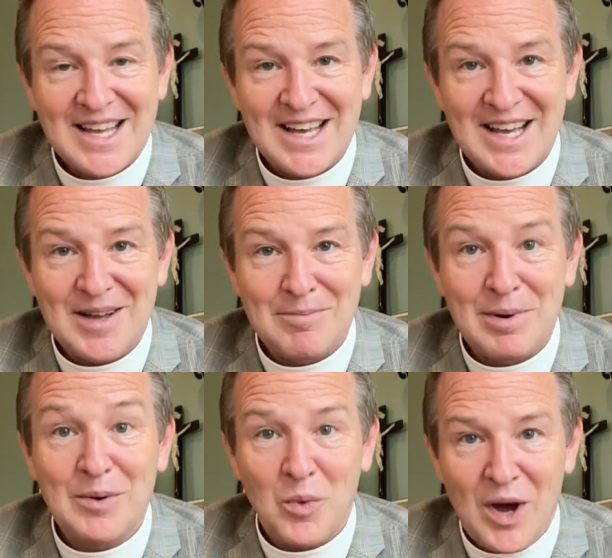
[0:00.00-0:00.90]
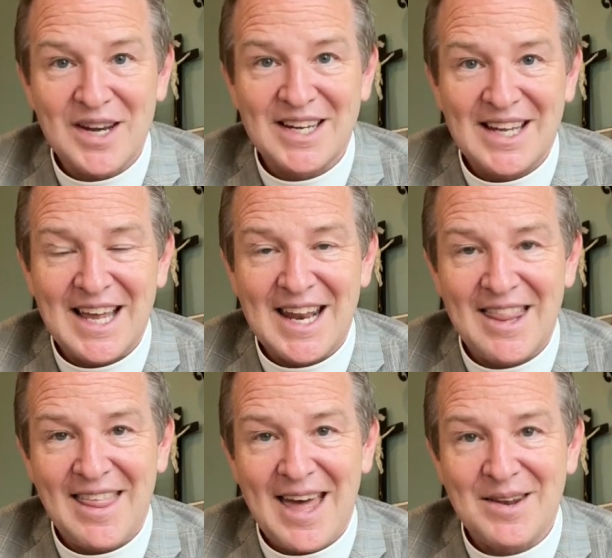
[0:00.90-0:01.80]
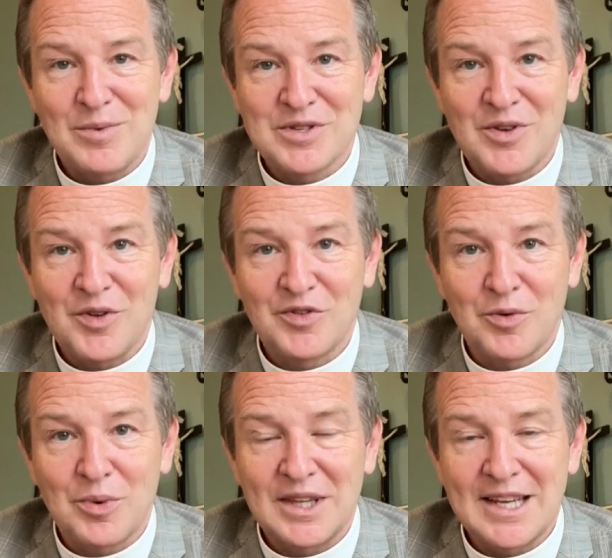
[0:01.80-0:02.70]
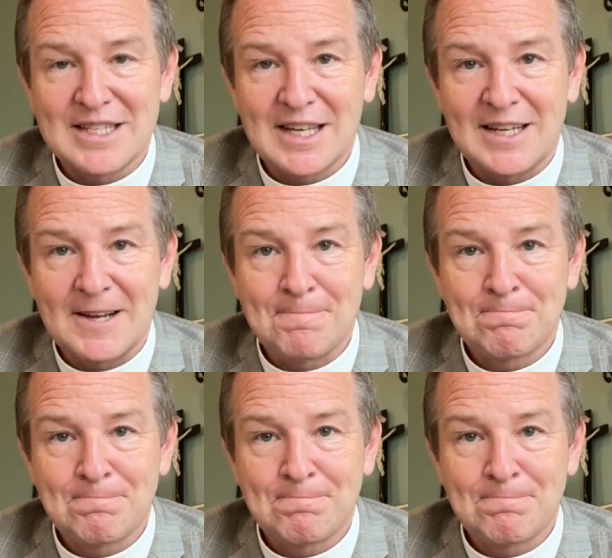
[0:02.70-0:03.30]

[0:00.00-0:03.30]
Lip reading: but one, and that was also really exciting.